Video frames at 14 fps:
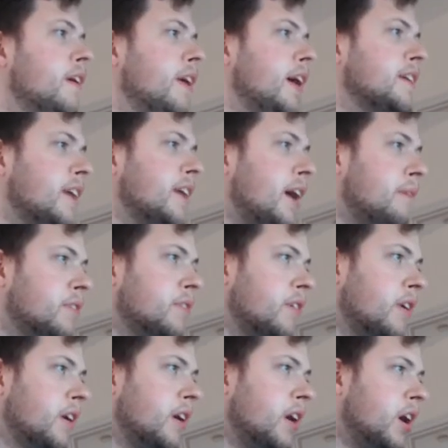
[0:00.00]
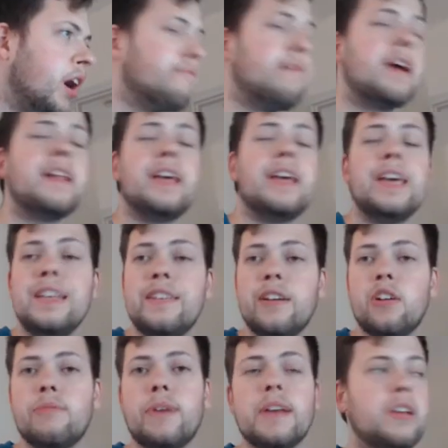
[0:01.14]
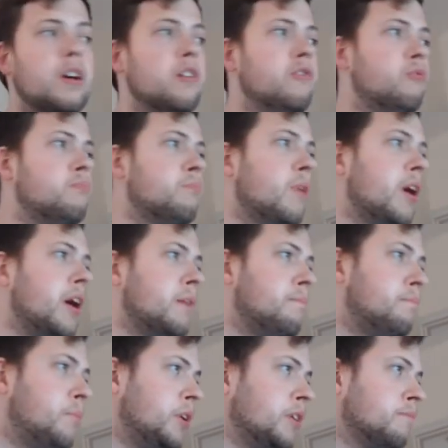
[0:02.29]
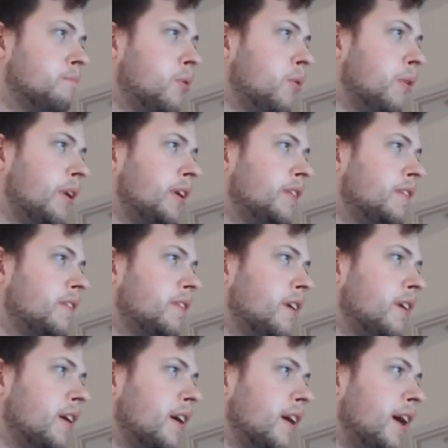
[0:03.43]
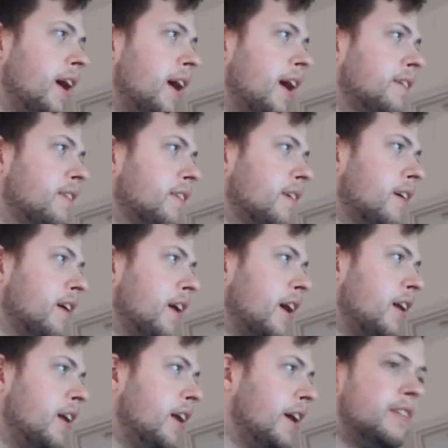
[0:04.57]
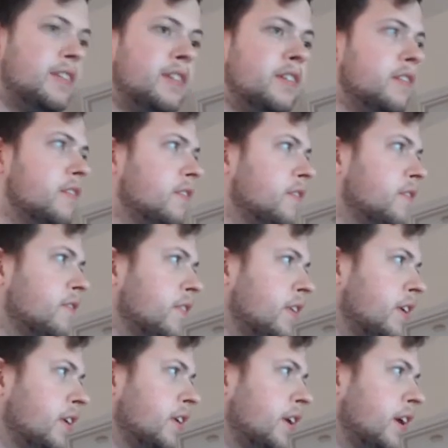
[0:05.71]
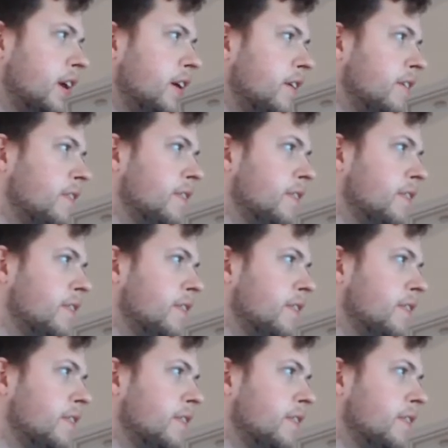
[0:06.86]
except I've made it easier on myself by putting points as a list here.